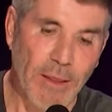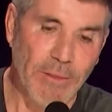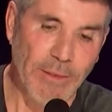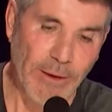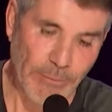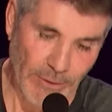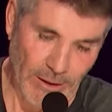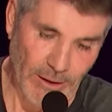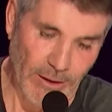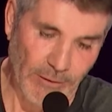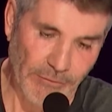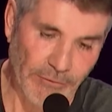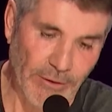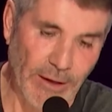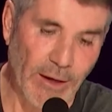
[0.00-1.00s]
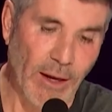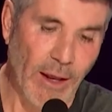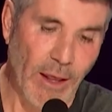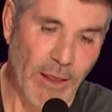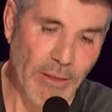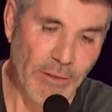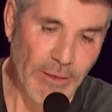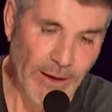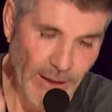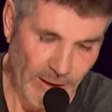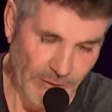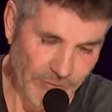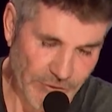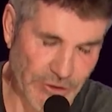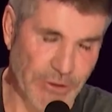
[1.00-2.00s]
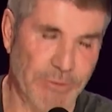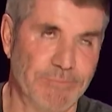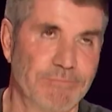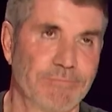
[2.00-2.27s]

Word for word: They were laughing. They loved you.